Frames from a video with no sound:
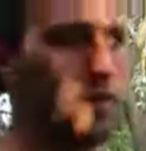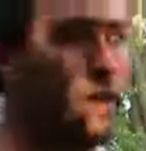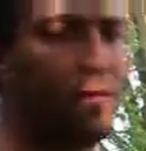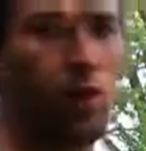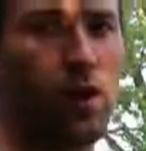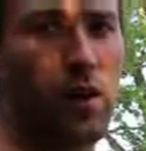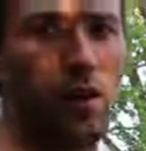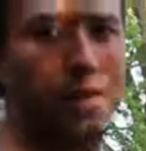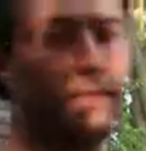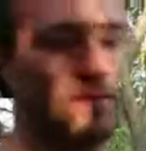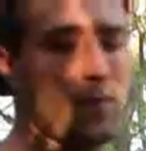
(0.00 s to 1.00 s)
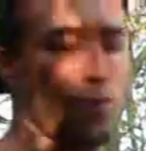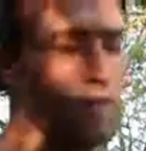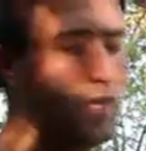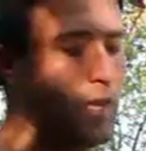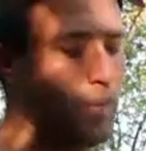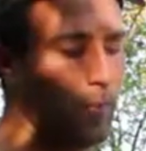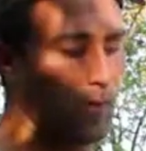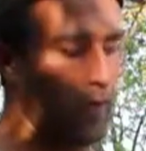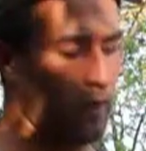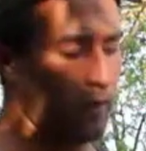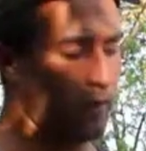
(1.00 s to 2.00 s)
that's why, just keep an
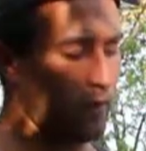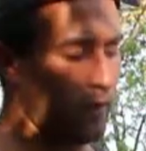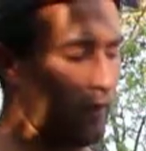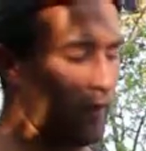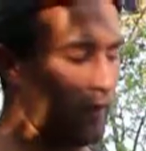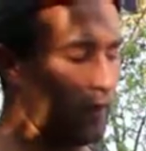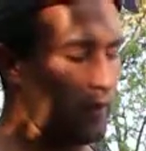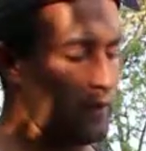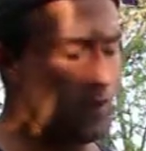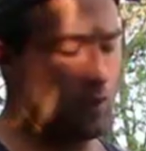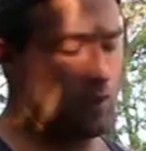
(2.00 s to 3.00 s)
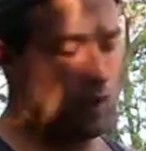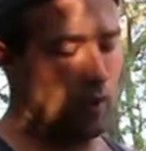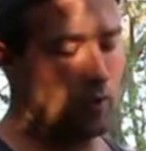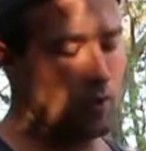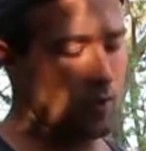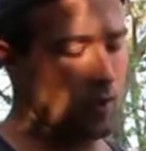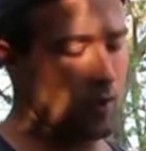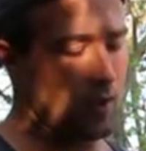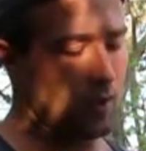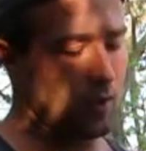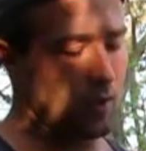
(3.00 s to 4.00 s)
eye out for that. I just
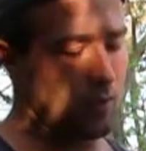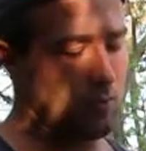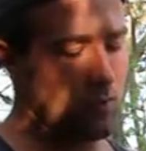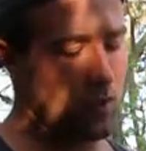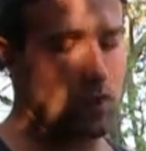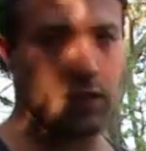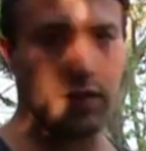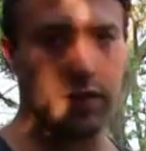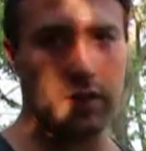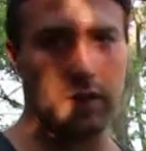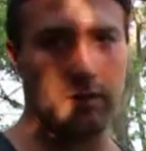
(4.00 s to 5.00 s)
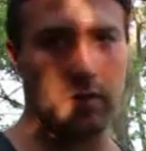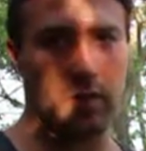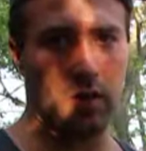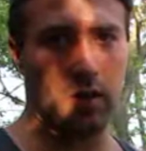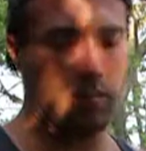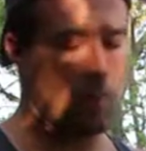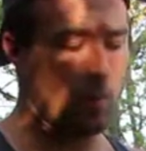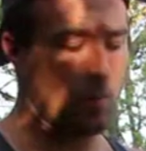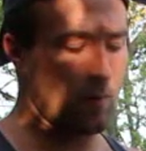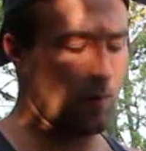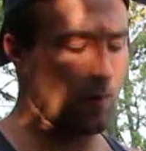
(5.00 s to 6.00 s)
get like a brush and some toilet
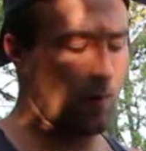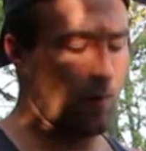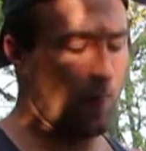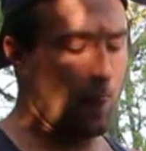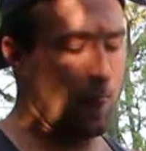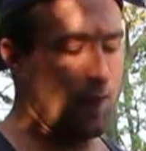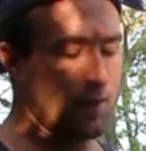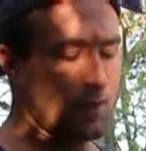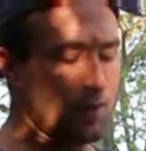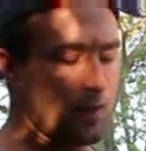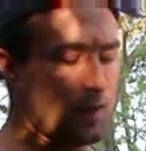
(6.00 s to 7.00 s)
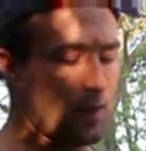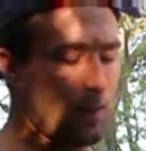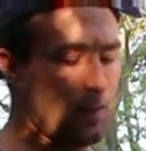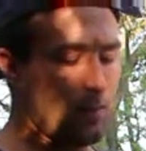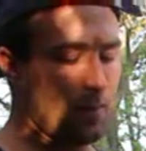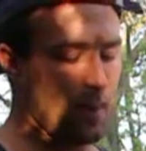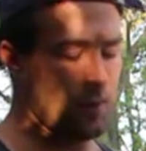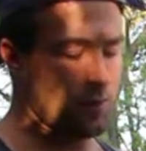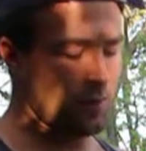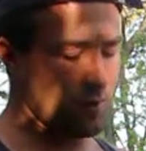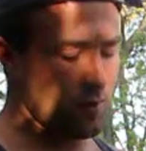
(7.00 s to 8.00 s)
paper and just clean up the
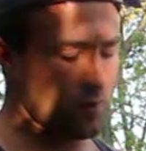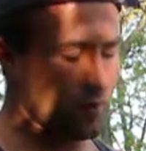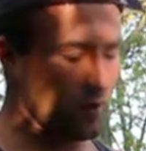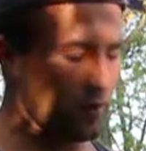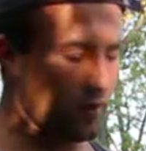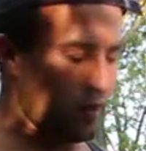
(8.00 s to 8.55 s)
edges real good.